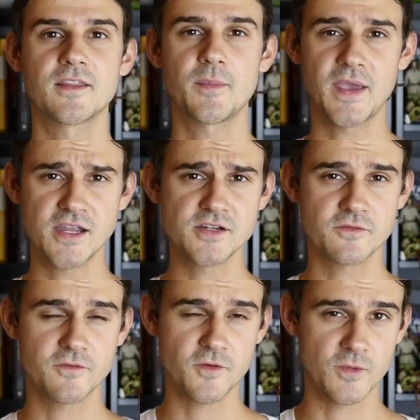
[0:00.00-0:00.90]
the page
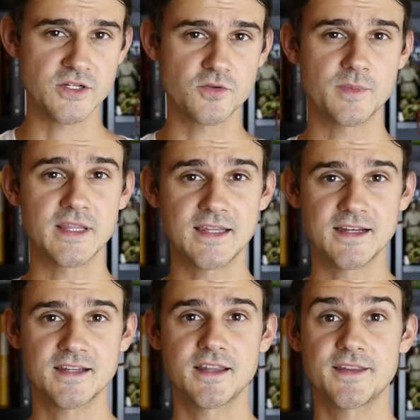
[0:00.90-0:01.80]
for which will be
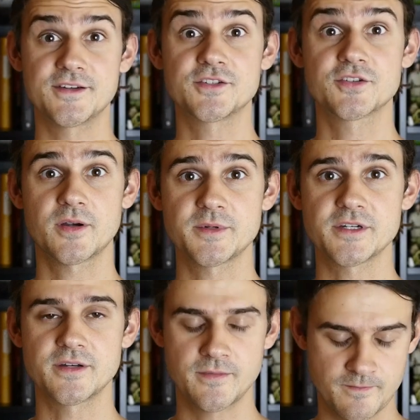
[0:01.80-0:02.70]
linked in the
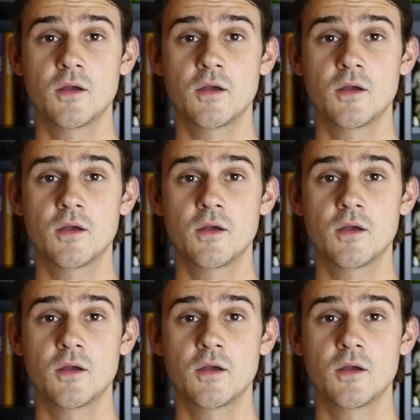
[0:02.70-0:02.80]
description.